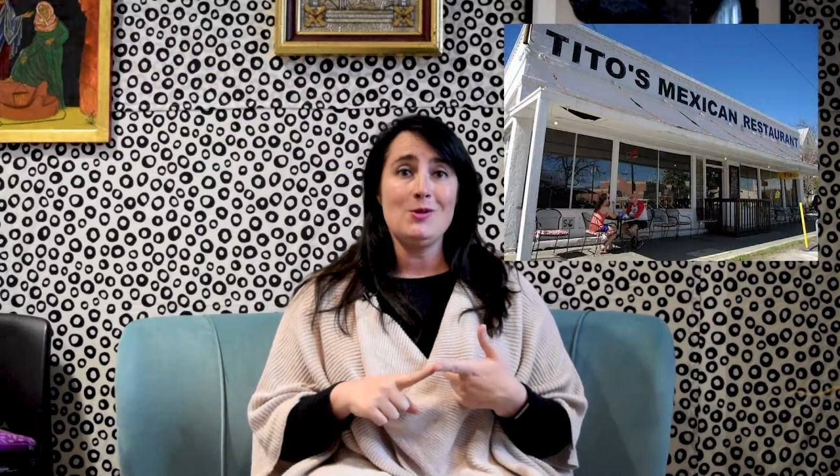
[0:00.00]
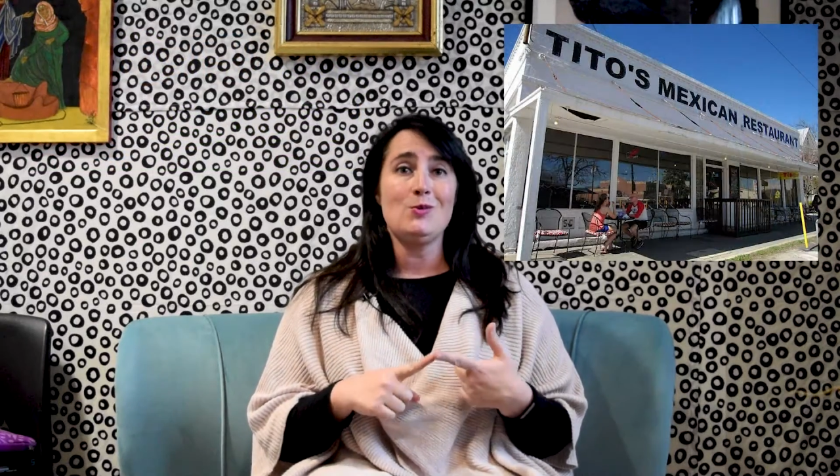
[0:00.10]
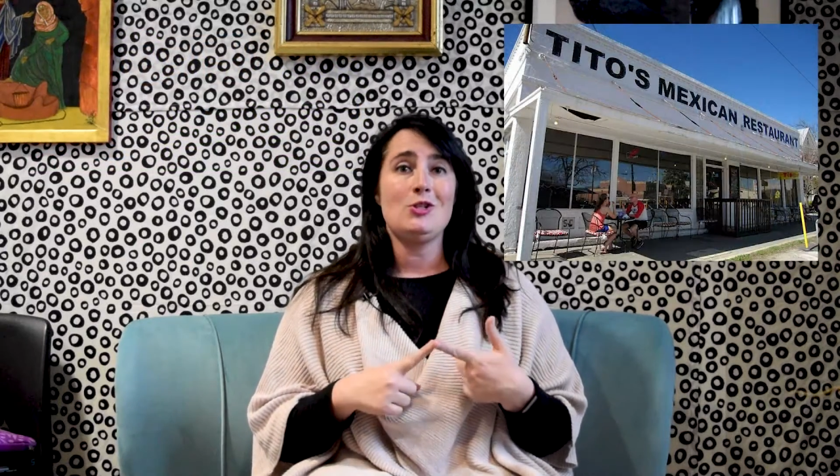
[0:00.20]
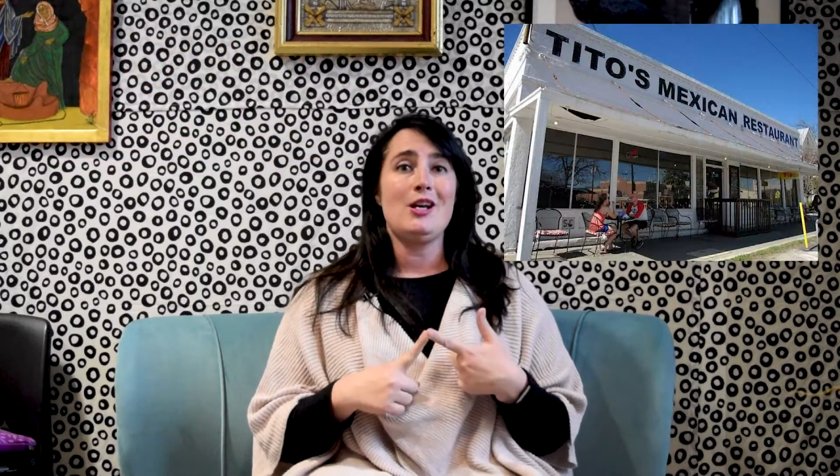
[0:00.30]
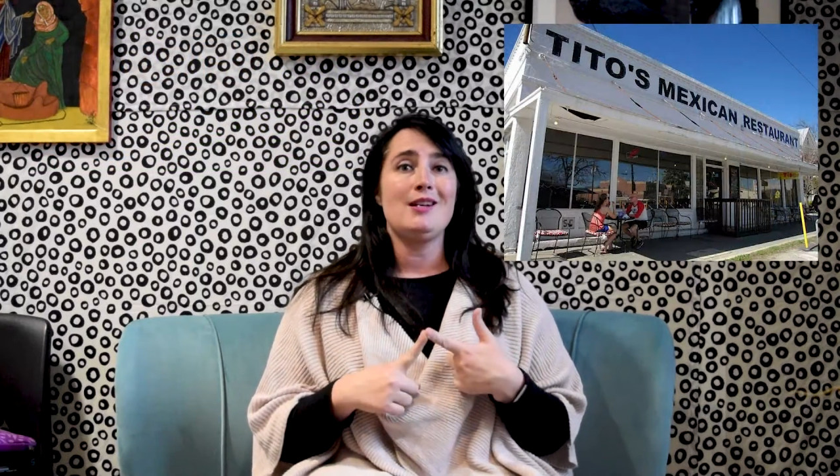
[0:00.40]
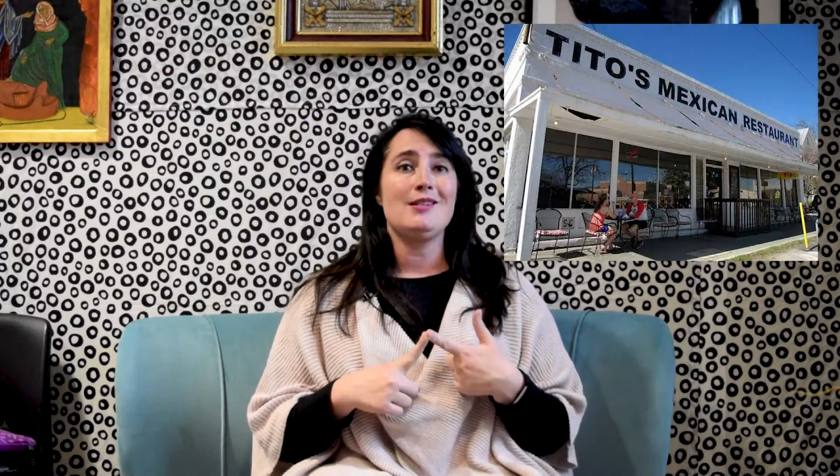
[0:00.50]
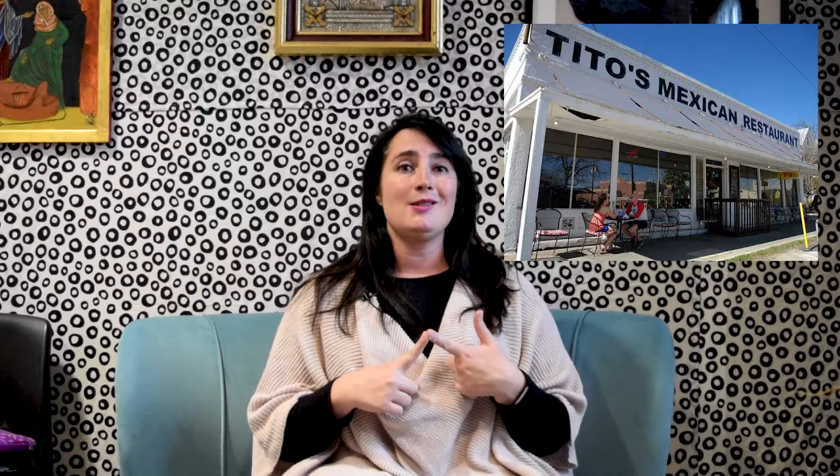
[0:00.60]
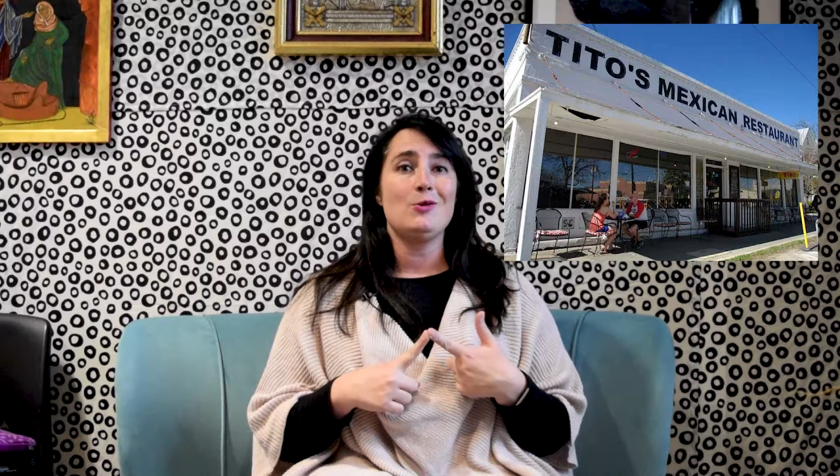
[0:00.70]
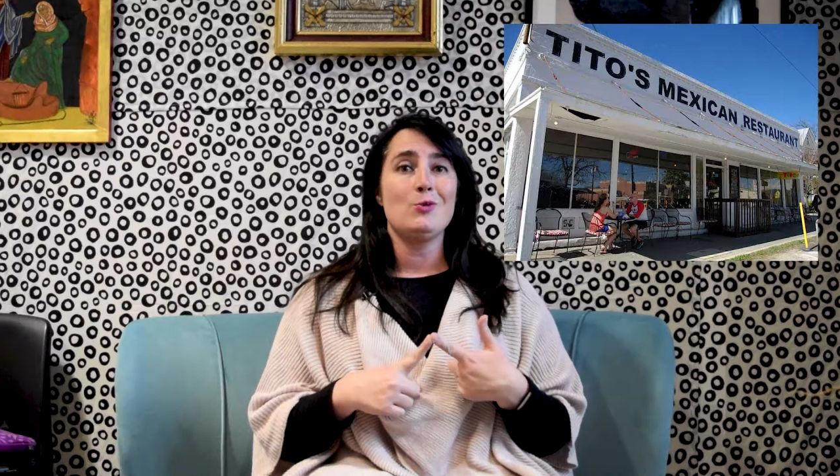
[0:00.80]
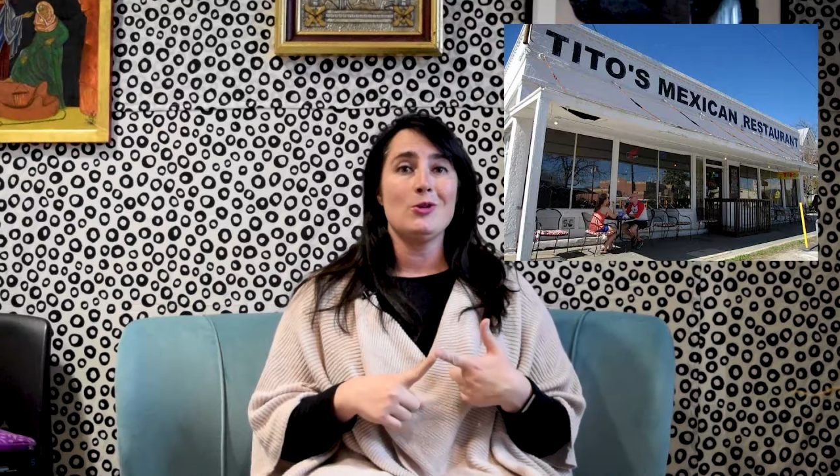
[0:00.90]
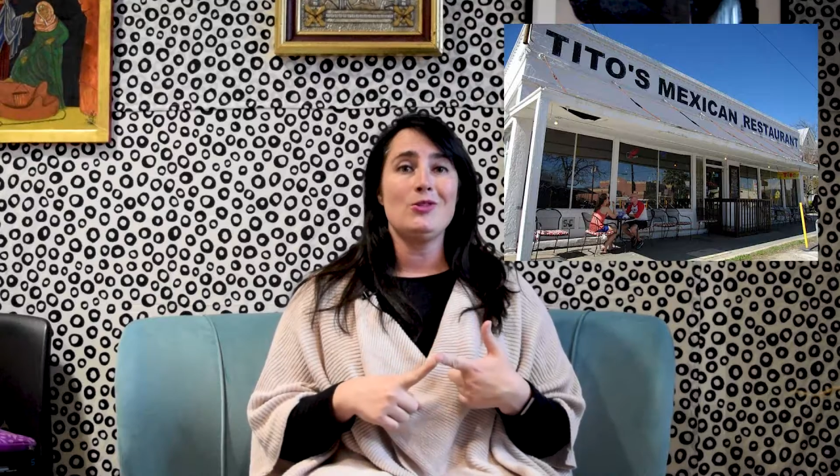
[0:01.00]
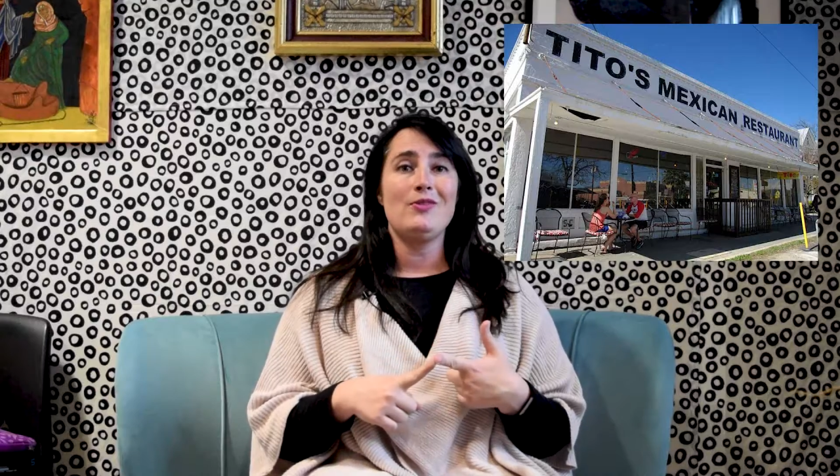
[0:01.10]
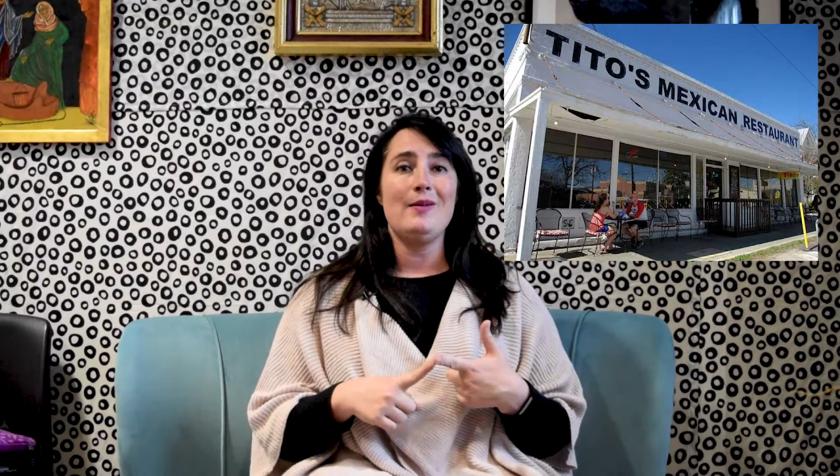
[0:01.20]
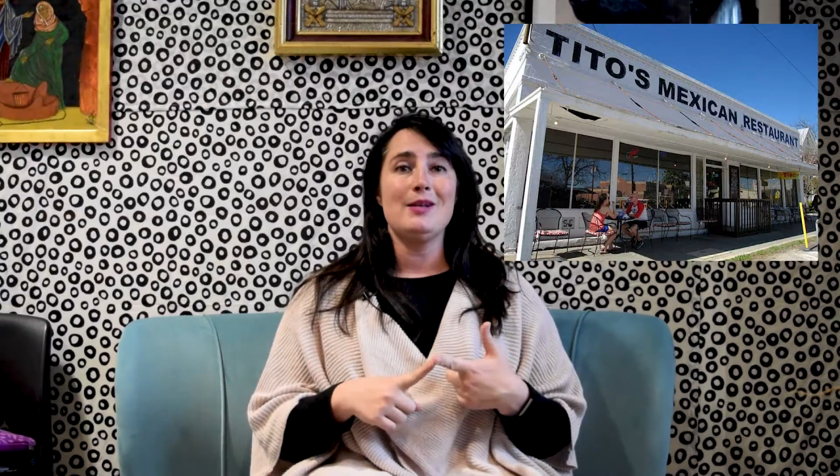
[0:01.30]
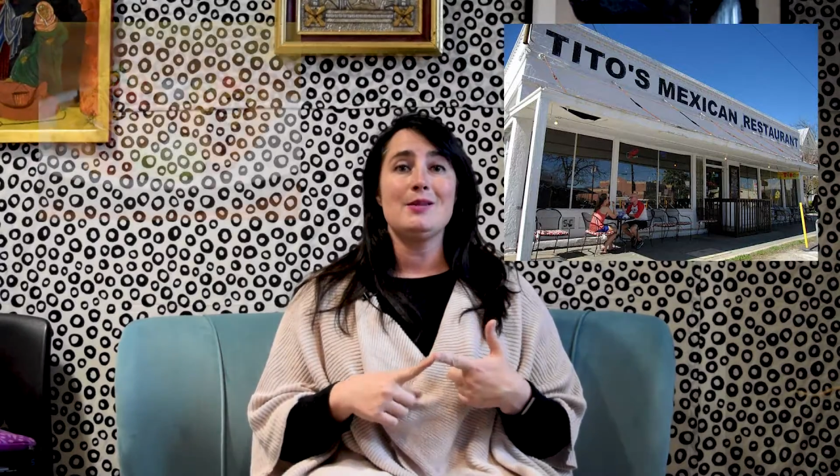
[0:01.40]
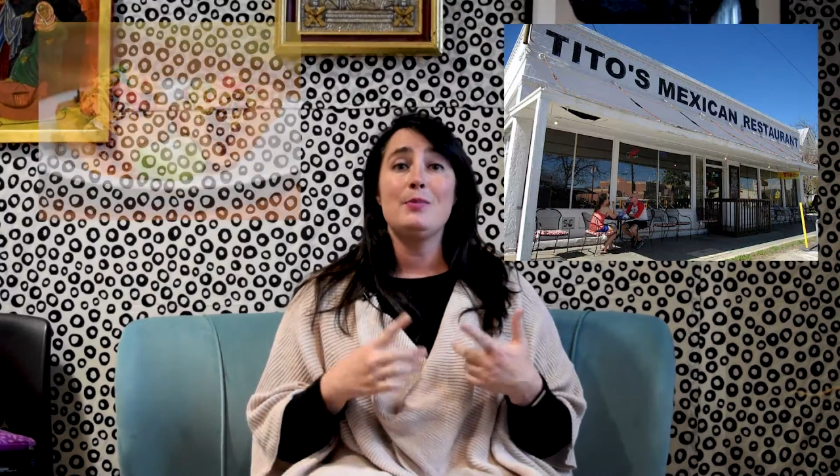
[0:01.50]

which has the world famous